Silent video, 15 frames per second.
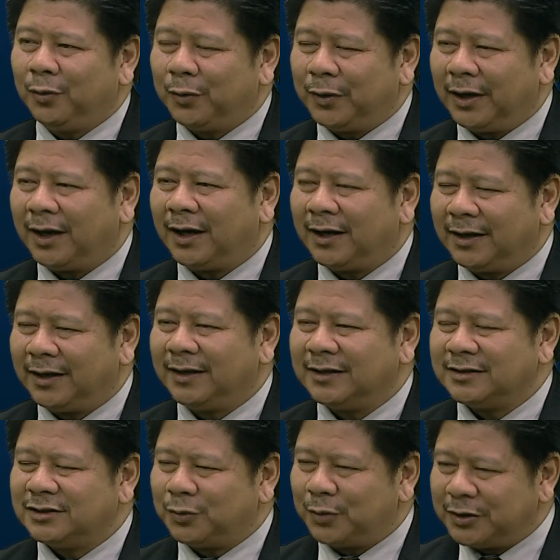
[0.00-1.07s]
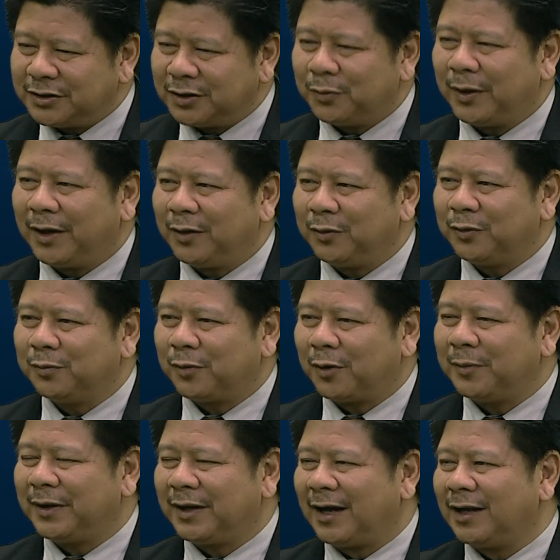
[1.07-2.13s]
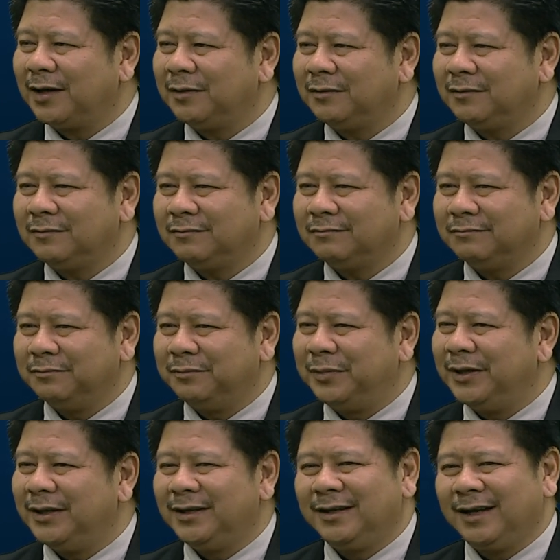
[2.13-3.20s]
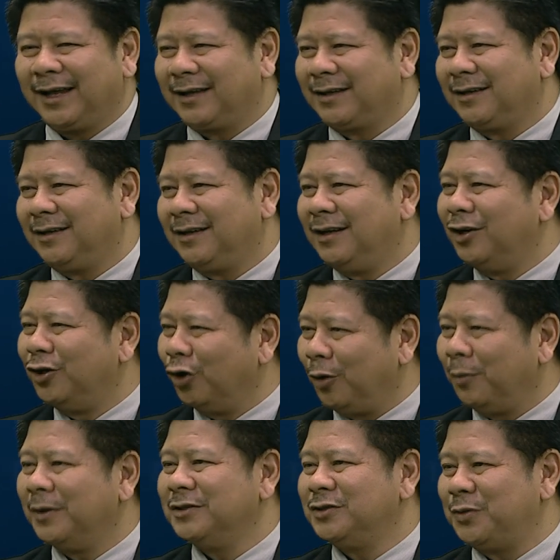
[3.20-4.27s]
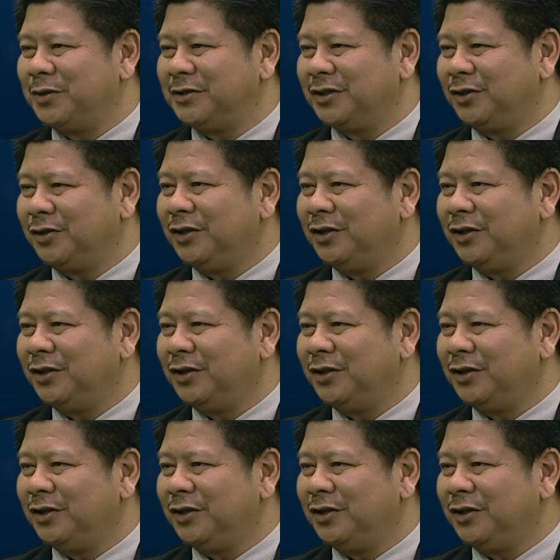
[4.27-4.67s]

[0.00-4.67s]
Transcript: we are in a situation where you probably can't be like a normal situation.